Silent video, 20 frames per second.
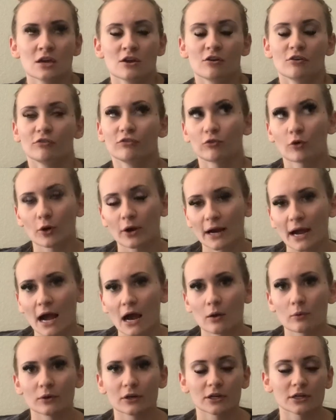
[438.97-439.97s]
4
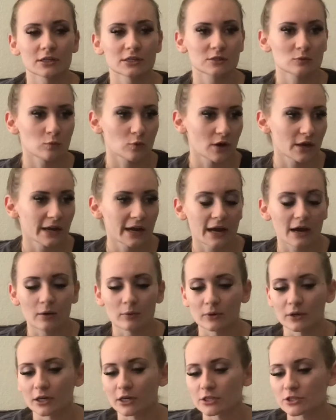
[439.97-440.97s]
hours, 1 hour,